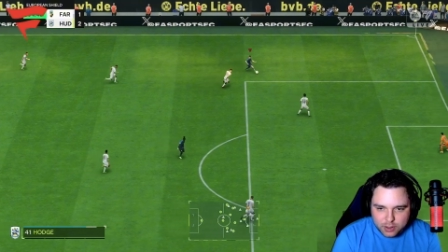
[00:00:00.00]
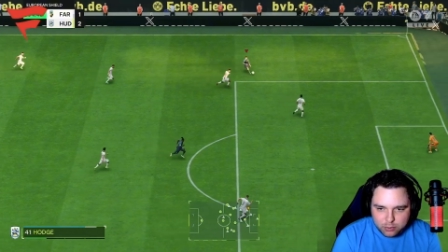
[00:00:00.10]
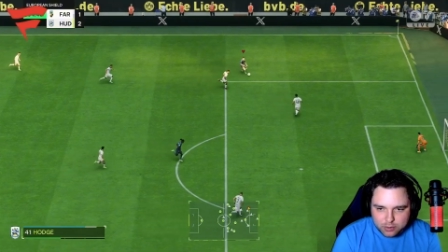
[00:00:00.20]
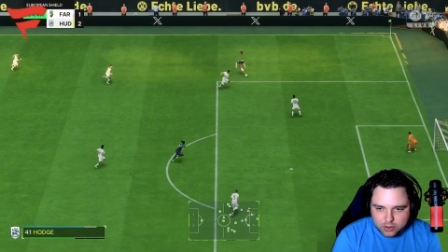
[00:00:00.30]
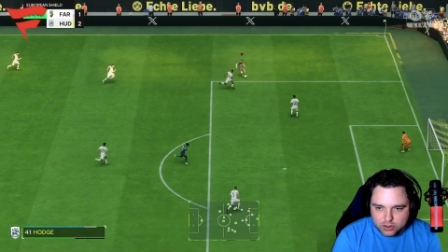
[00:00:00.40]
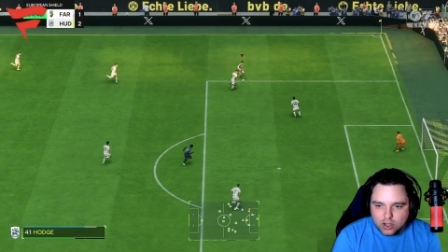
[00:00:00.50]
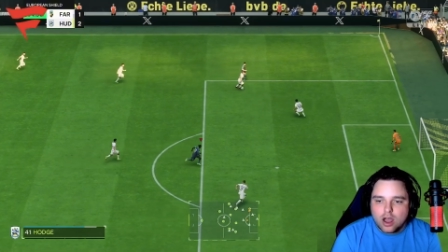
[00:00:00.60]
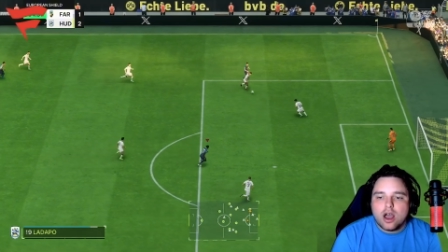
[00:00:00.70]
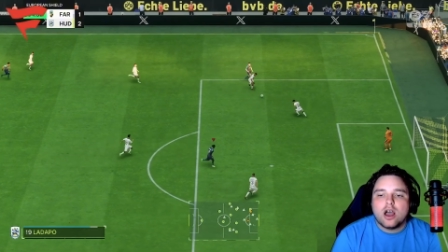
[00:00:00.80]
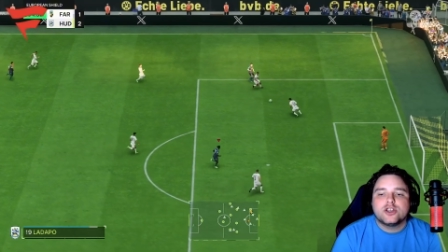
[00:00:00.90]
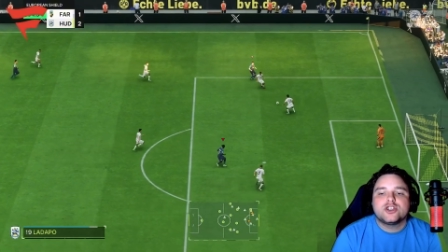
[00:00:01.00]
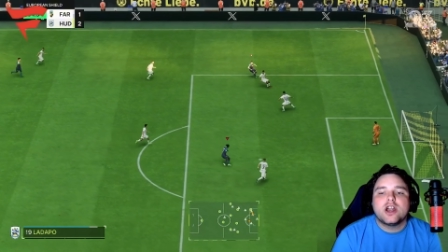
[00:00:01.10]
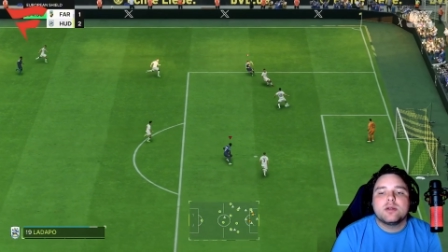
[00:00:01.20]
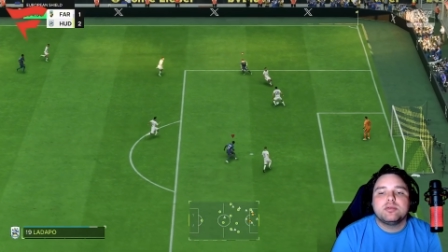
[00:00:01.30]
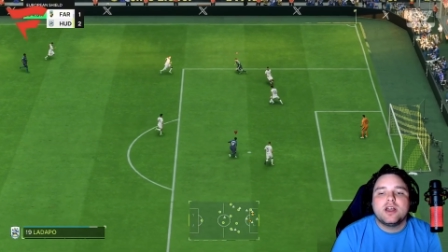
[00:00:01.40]
We try
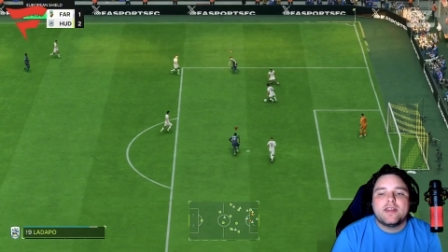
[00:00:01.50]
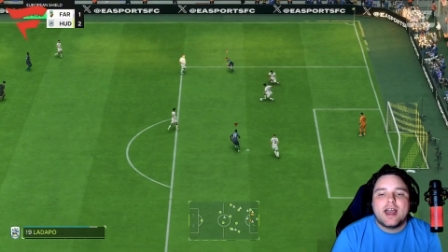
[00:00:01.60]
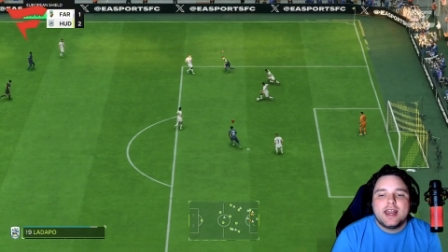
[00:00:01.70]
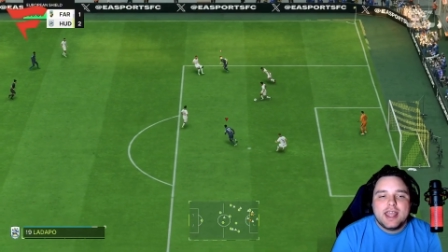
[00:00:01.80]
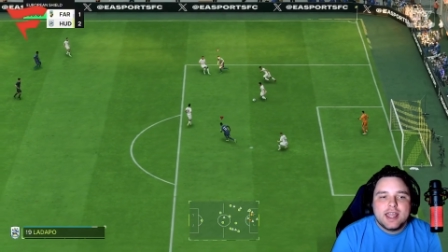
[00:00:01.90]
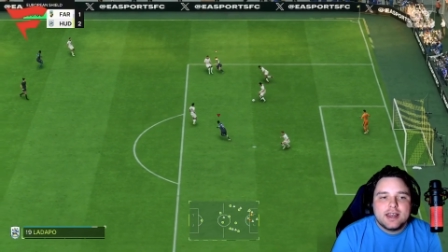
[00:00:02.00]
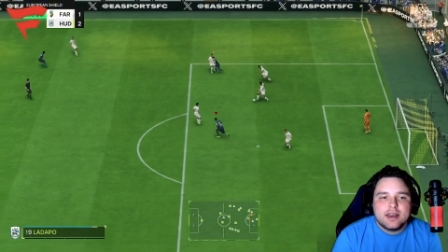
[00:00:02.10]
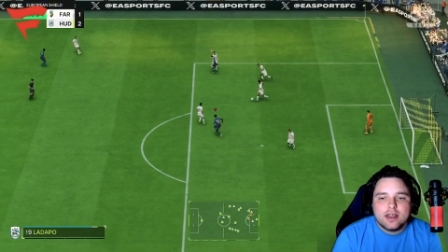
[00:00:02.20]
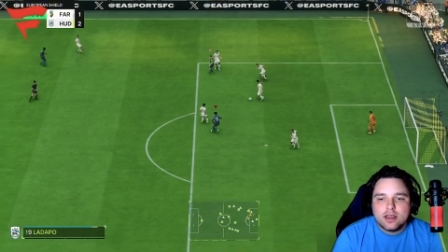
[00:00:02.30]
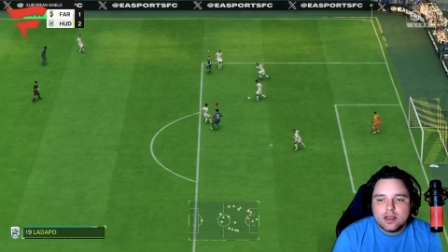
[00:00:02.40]
to play that in.